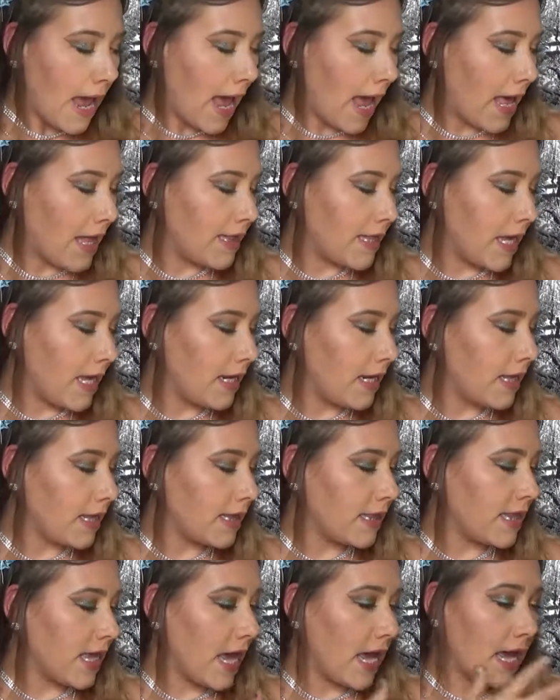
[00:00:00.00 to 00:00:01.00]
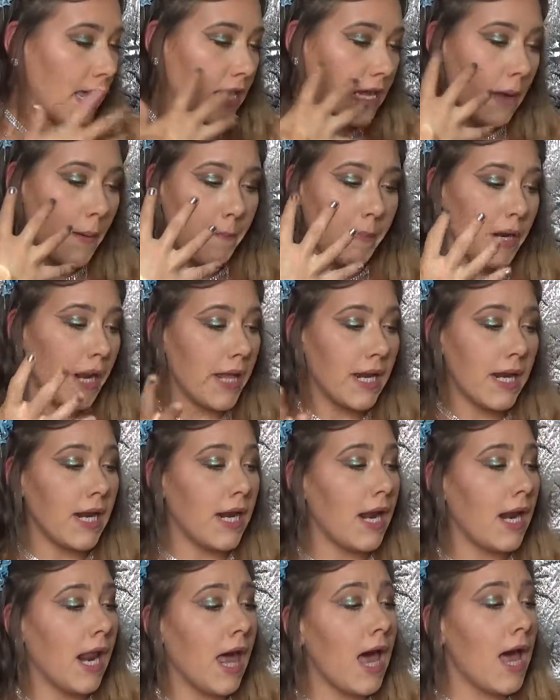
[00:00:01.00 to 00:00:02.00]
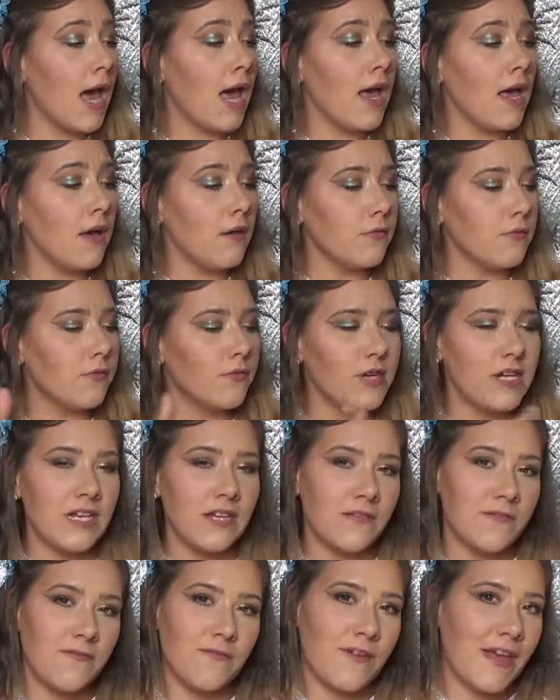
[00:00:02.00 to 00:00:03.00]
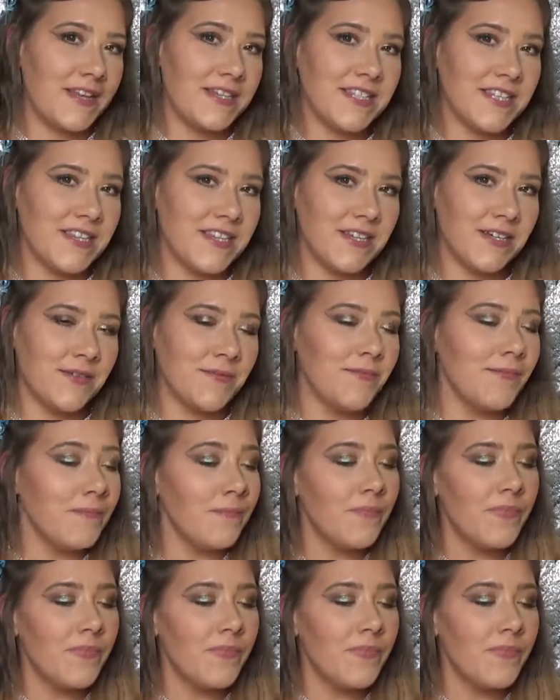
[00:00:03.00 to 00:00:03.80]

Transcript: and then they blah blah blah blah reinvented them.